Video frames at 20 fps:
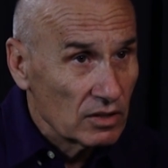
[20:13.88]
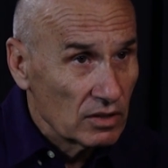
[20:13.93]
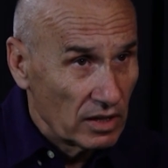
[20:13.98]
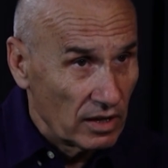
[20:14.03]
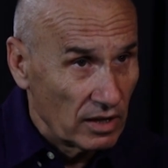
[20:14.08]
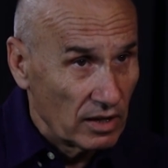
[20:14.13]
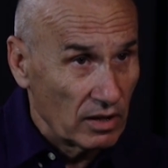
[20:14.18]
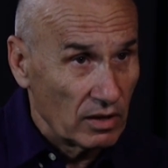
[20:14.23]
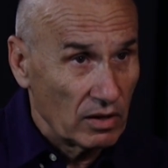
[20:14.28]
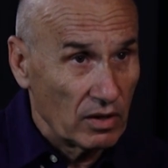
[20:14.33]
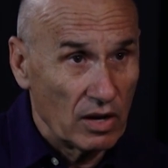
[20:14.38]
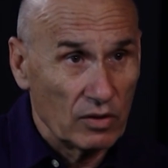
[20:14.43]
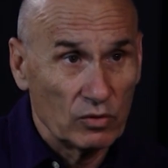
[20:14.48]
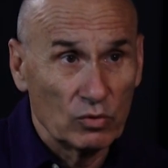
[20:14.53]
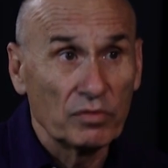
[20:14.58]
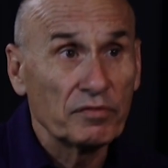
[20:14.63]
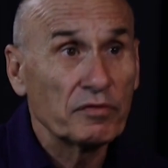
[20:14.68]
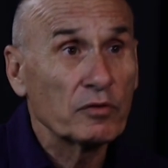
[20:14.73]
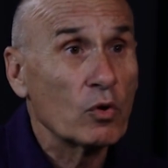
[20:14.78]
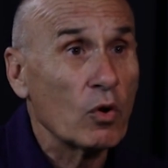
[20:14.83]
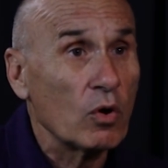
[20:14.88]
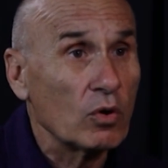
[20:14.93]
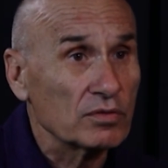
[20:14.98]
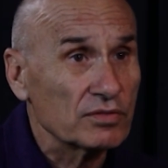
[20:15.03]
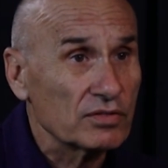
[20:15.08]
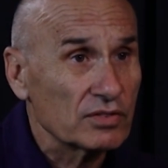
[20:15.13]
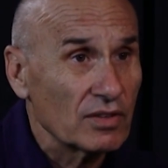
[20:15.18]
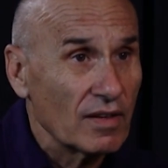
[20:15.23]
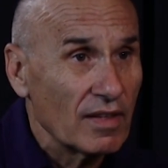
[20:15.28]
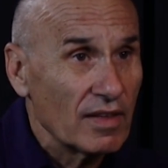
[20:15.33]
And of
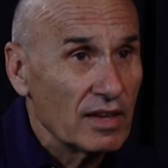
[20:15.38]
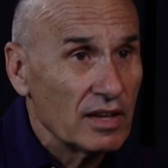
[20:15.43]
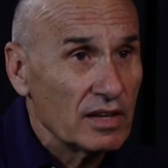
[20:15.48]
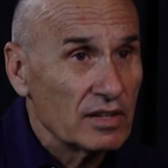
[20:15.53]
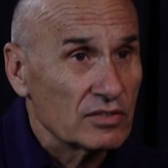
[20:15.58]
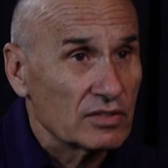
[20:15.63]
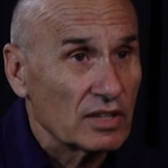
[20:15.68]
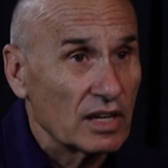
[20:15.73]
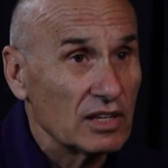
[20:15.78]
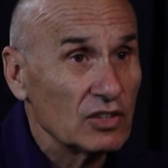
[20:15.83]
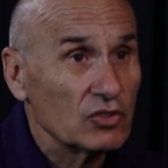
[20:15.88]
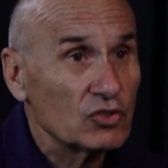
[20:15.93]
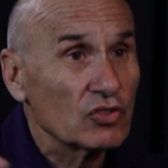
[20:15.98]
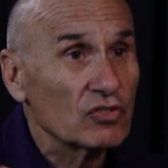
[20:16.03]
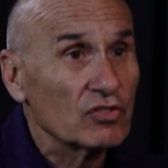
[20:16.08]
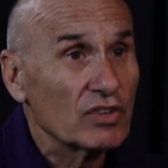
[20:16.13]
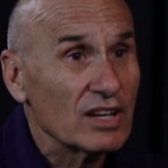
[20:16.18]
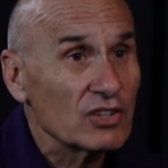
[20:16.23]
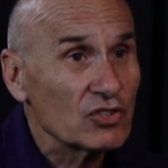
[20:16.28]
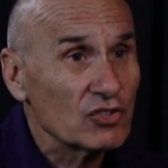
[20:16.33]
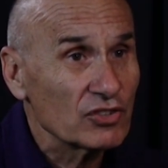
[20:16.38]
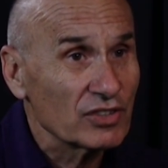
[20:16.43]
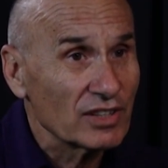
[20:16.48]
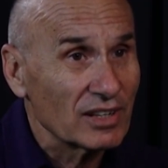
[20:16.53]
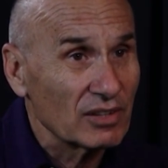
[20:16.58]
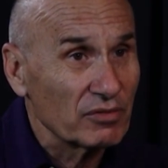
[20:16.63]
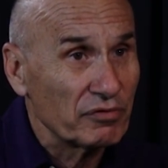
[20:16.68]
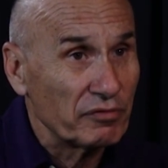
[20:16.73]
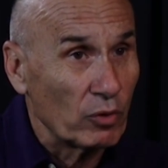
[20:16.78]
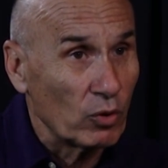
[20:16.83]
course, the
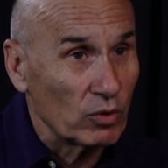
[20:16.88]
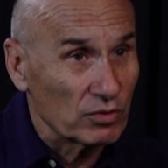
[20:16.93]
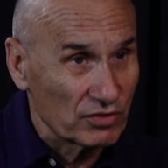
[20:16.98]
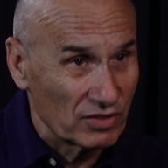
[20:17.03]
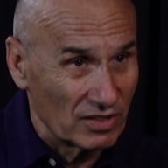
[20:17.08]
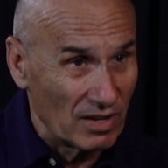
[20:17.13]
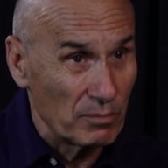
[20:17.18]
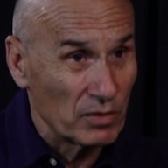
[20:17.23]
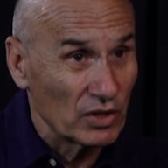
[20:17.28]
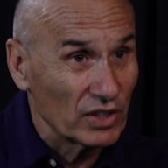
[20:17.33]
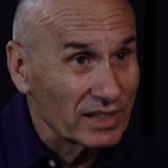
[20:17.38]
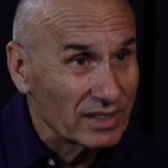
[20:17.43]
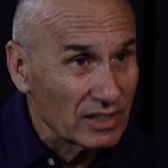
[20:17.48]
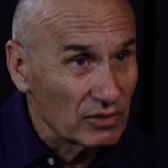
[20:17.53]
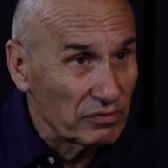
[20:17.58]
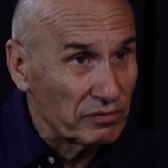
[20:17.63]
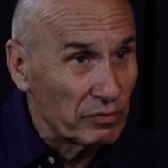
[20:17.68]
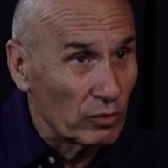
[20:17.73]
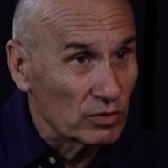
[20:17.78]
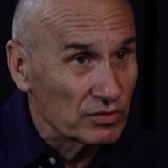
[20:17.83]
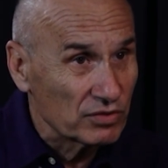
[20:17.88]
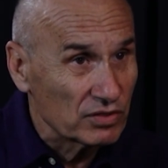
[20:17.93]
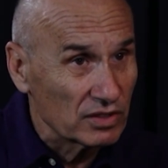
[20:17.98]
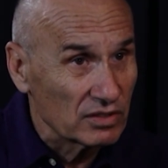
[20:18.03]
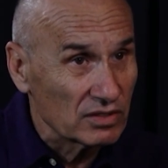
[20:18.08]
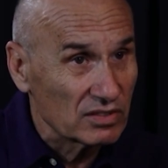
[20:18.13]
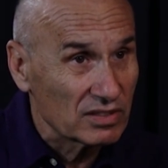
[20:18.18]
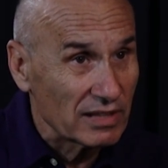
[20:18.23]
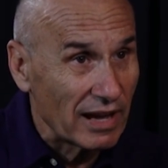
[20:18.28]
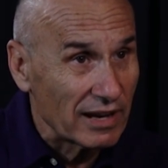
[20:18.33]
international force, the American force
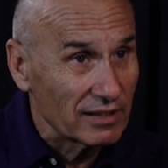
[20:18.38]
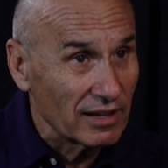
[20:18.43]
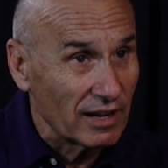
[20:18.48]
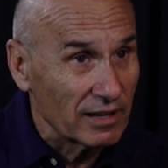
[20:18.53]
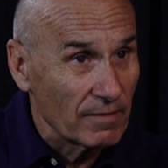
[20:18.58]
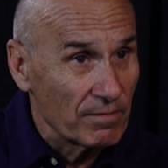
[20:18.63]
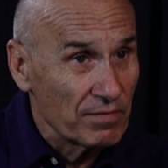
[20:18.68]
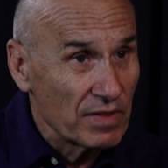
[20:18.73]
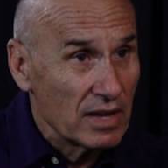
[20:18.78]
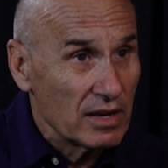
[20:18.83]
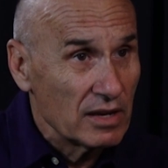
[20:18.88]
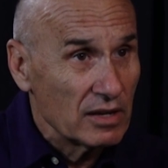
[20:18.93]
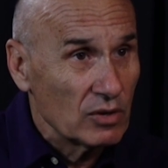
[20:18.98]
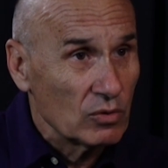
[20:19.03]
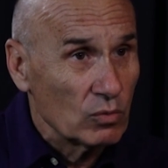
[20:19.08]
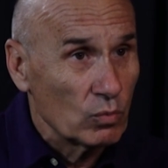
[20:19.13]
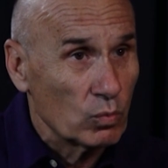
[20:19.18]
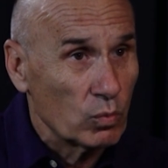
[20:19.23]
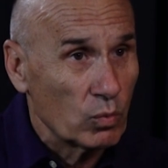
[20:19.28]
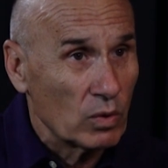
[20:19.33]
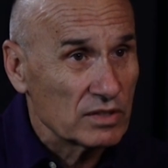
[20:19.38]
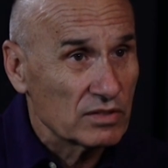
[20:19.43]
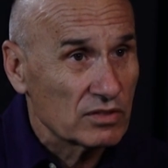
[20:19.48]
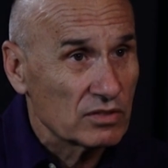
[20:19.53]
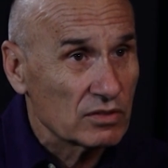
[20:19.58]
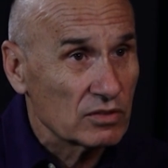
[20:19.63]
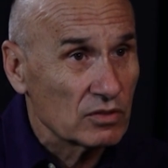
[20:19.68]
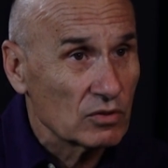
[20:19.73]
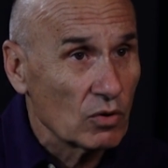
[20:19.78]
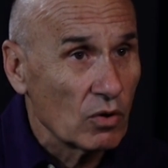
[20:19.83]
in Sinai,
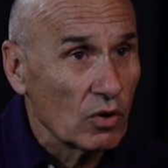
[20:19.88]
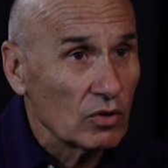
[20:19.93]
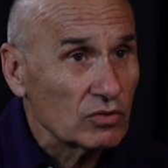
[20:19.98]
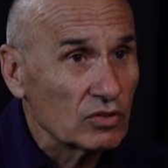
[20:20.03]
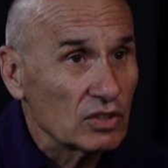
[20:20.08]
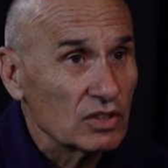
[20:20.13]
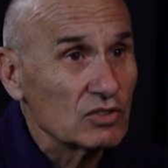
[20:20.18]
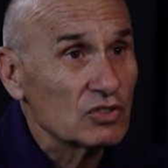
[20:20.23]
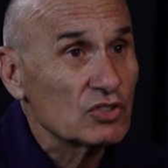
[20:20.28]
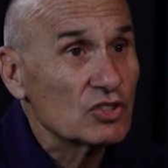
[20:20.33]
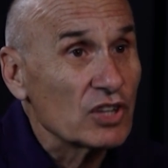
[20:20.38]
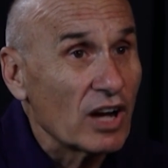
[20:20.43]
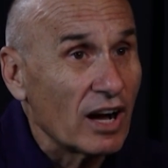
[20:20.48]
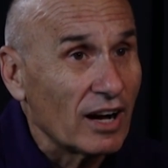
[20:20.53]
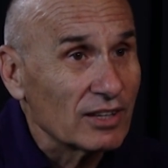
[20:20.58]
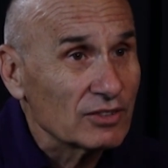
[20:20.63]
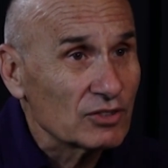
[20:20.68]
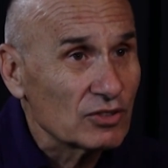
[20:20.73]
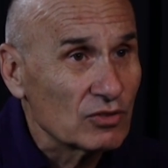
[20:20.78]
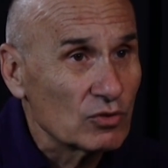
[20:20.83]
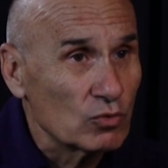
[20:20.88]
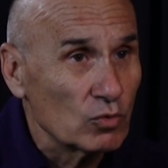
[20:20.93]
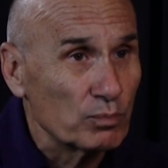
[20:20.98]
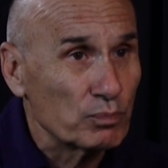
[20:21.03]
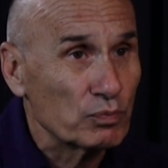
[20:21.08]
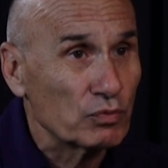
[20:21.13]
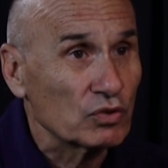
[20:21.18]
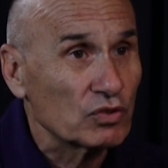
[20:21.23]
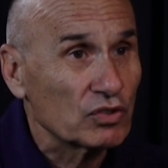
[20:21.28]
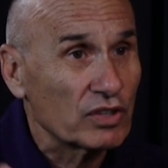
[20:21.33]
was not in charge to
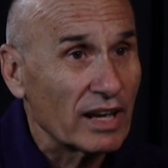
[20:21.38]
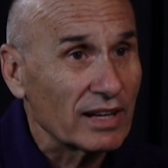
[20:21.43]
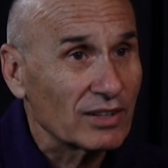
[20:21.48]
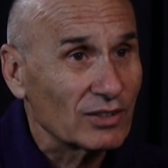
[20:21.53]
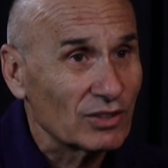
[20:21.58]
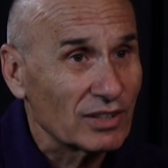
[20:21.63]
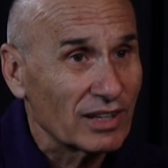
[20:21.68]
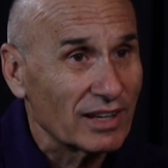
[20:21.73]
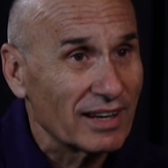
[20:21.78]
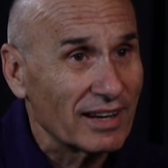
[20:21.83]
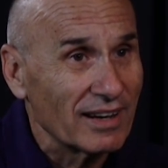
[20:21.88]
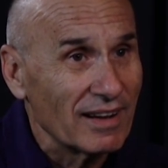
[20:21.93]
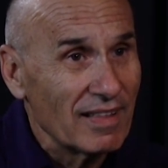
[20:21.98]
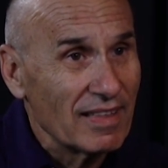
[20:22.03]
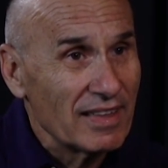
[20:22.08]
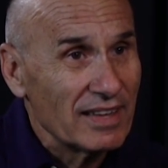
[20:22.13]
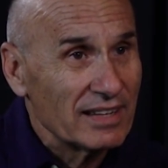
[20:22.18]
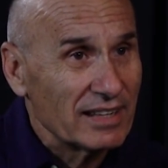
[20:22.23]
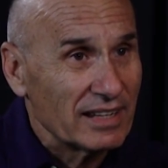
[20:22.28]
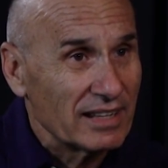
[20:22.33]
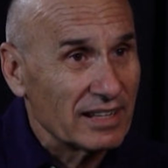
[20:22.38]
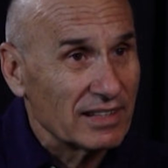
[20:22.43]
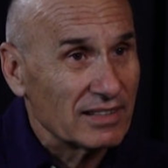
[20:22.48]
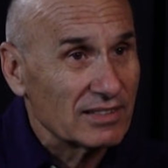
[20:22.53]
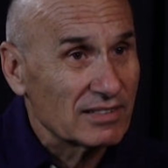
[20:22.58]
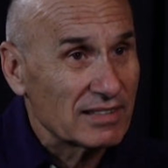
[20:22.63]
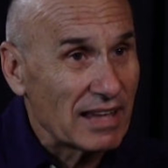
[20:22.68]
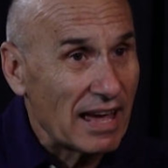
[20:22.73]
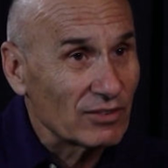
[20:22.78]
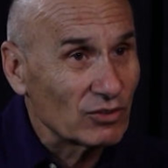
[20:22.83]
protect
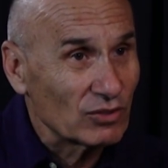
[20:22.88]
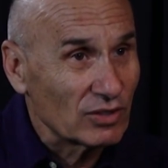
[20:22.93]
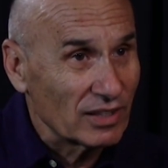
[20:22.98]
threat.